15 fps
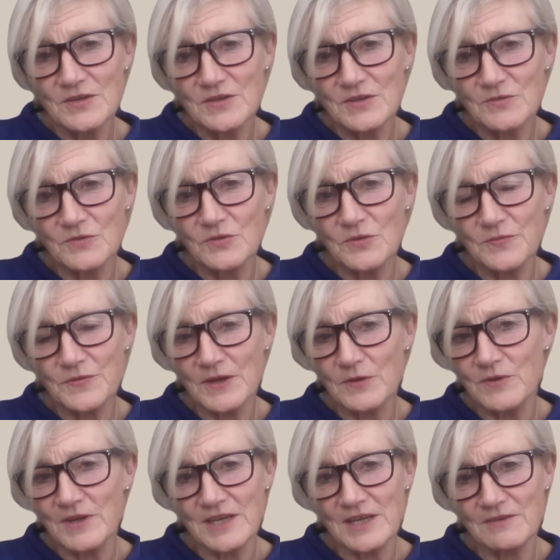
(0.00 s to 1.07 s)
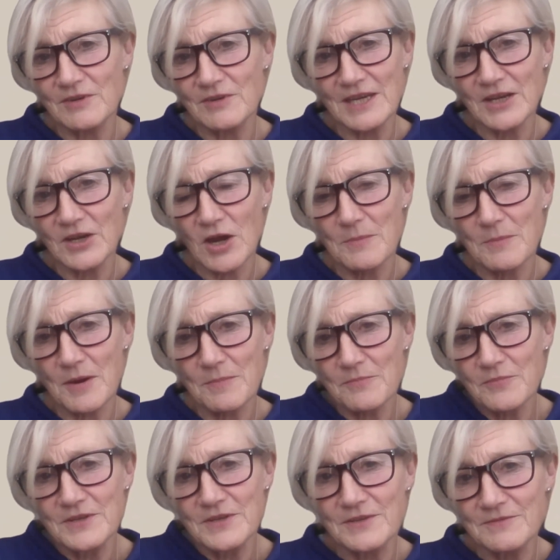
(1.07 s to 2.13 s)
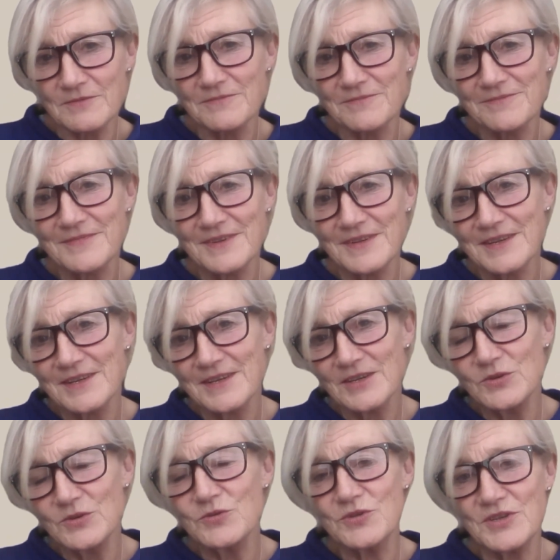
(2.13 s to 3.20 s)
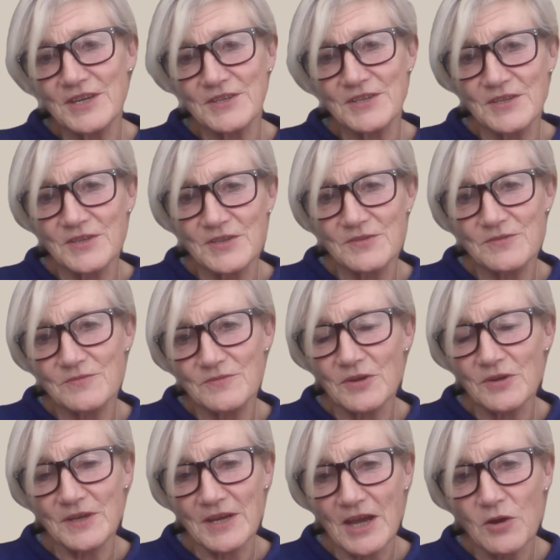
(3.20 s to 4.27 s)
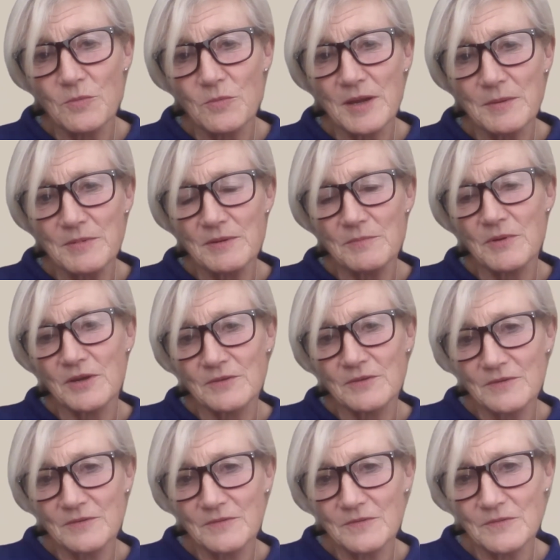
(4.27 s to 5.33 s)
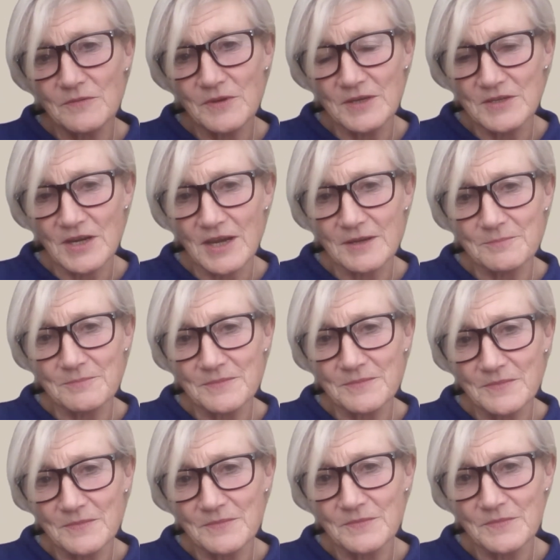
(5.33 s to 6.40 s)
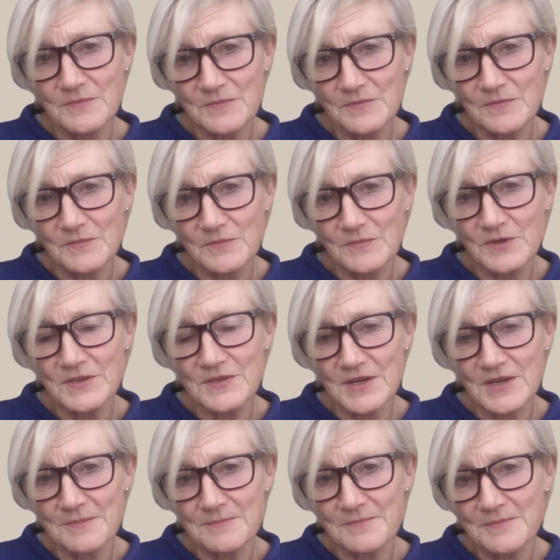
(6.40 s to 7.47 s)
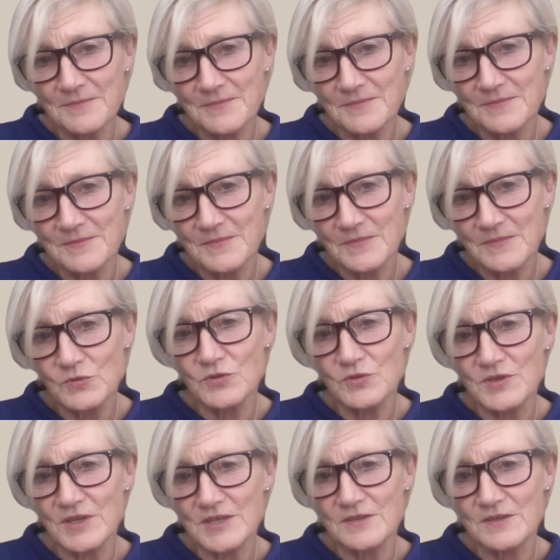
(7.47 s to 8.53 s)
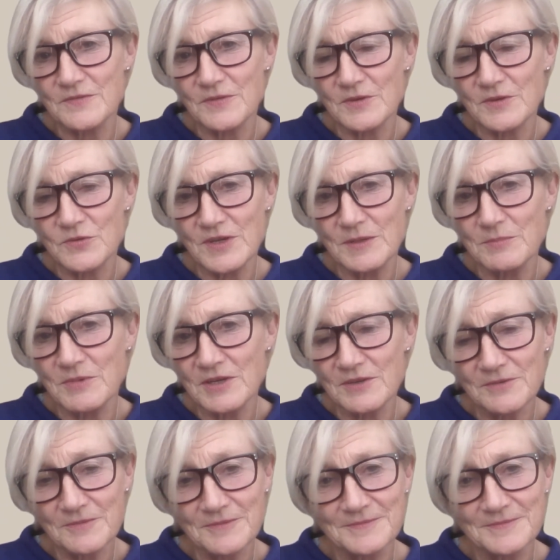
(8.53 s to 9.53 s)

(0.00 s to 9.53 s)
so do you think we can come up with new suggestions, not now maybe, but in time? With time, new suggestions for treatment?